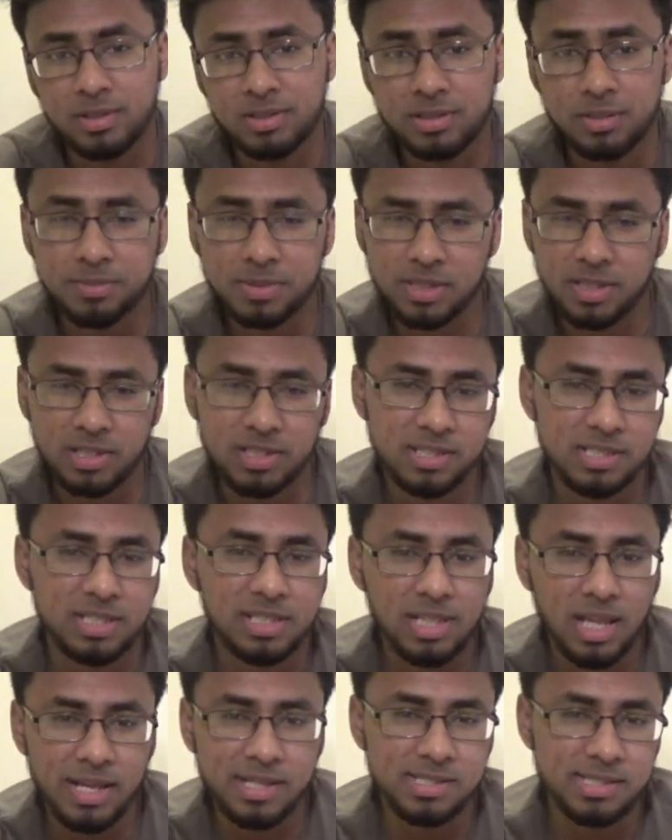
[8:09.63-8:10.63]
Sometimes, cause
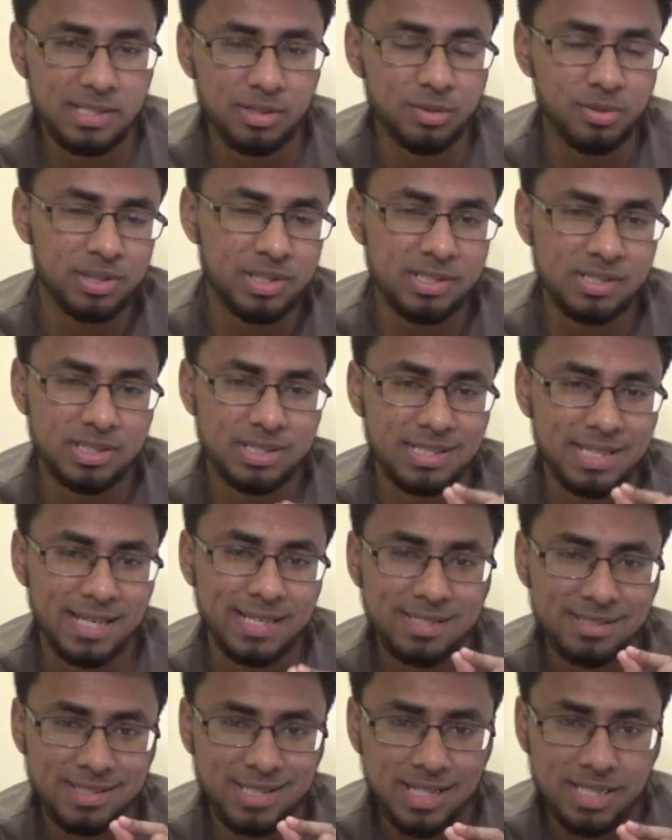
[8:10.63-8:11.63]
he likes, you know, there's a
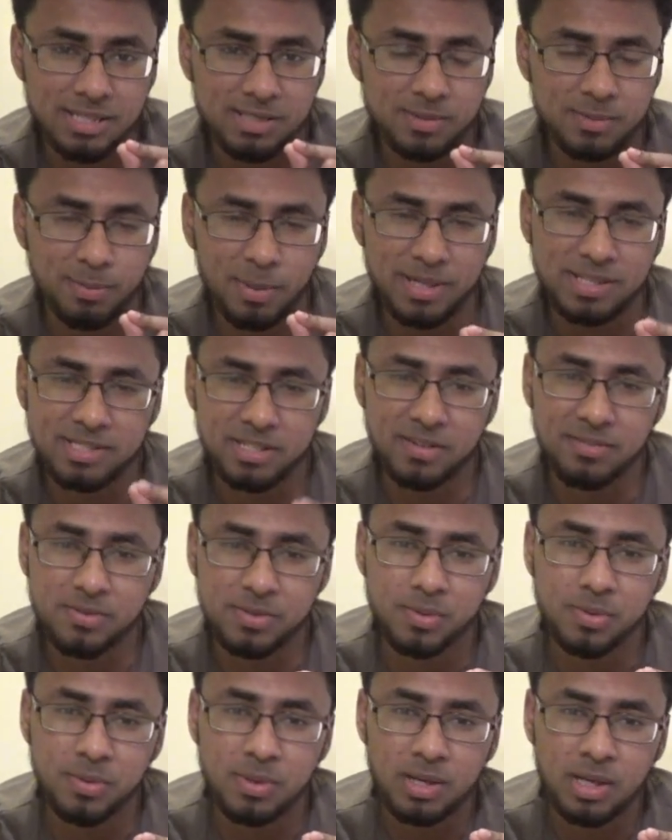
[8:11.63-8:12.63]
taste that spice
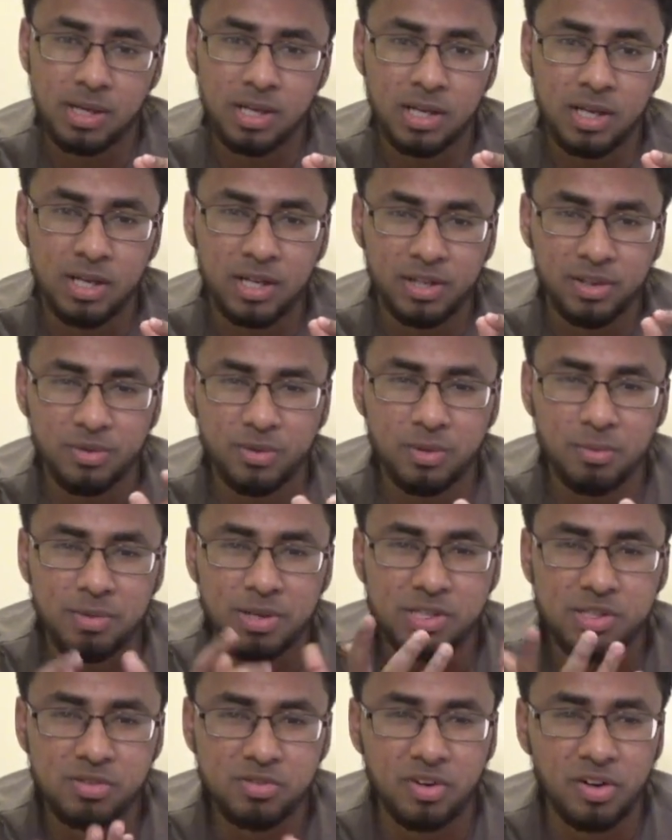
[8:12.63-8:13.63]
gives you. You know, it
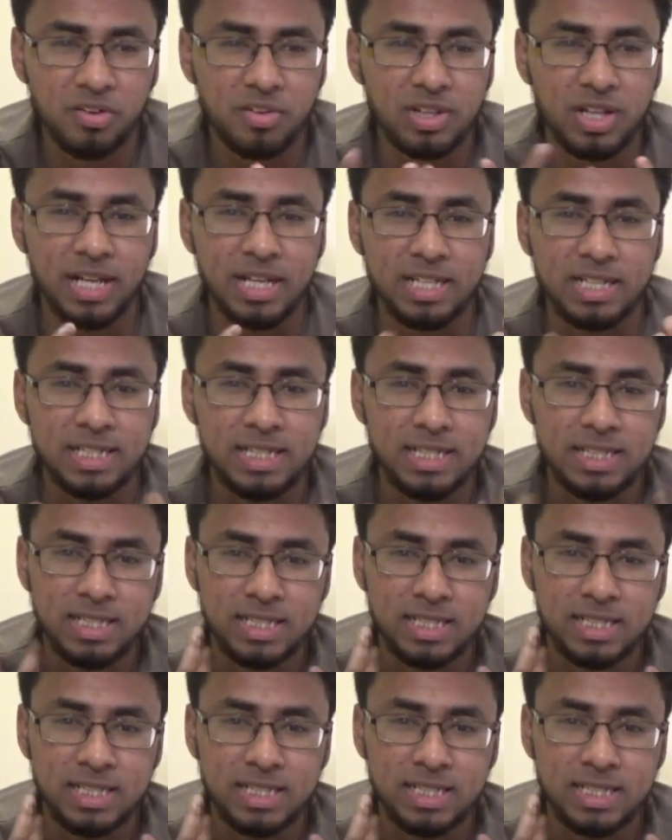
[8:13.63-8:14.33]
makes you very like,